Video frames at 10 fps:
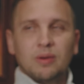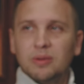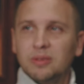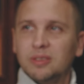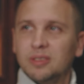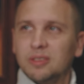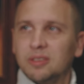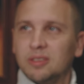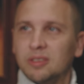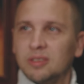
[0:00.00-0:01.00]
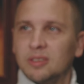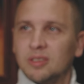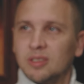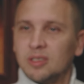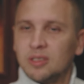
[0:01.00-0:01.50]

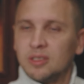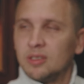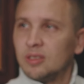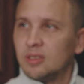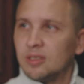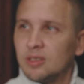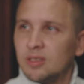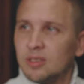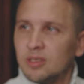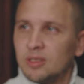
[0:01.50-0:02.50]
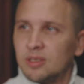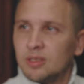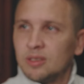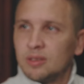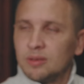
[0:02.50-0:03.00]

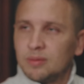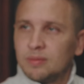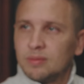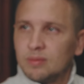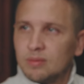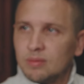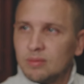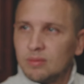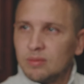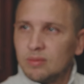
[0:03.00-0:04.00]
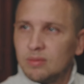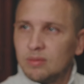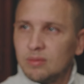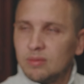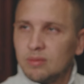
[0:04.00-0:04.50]

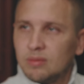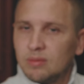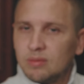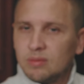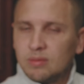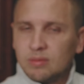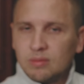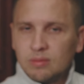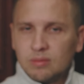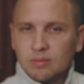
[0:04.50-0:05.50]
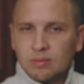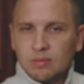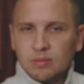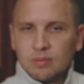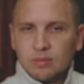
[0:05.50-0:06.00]

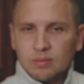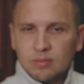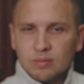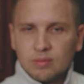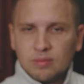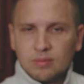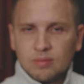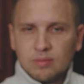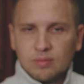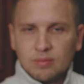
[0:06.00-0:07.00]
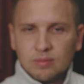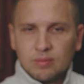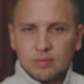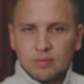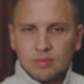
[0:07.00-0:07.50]

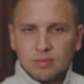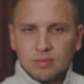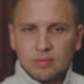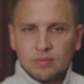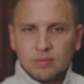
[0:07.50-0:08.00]
The person shown says nothing.